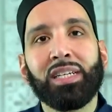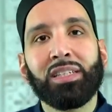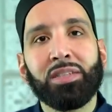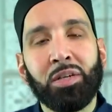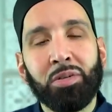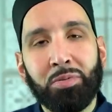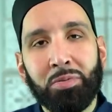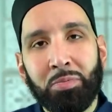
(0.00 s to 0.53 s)

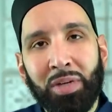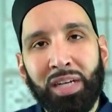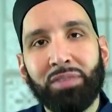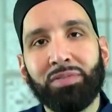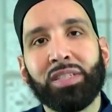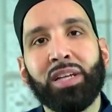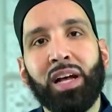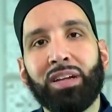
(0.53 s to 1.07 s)
So many of
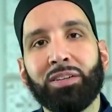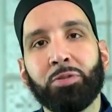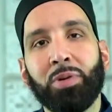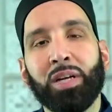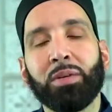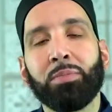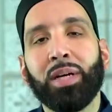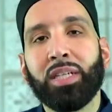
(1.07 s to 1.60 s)
the scholars
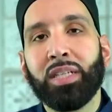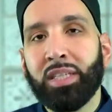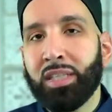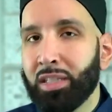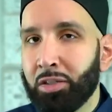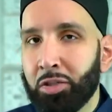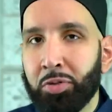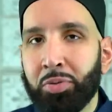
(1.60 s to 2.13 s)

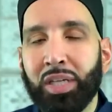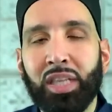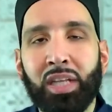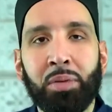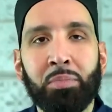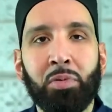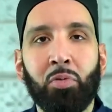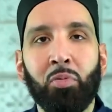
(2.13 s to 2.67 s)
recommended doing
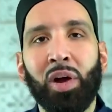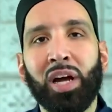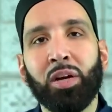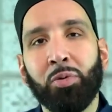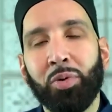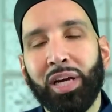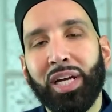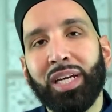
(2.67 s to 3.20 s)
them right
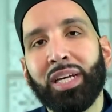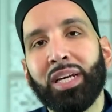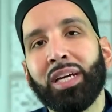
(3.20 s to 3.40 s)
away.